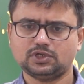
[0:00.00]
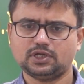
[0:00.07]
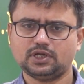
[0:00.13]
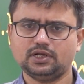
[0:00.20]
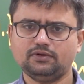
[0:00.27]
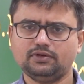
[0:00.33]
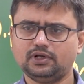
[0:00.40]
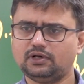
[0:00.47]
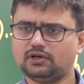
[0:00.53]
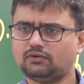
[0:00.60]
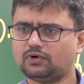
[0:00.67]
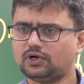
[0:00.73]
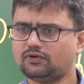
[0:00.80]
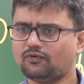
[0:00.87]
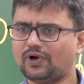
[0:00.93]
in
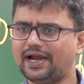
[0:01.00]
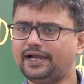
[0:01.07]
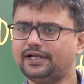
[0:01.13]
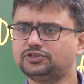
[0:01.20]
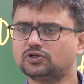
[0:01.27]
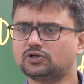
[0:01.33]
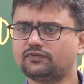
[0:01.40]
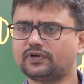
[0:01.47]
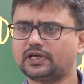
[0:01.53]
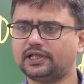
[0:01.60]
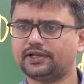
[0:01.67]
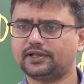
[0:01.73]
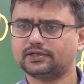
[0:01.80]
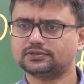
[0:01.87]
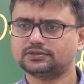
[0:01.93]
wide geographical
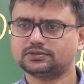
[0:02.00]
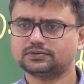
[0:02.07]
areas.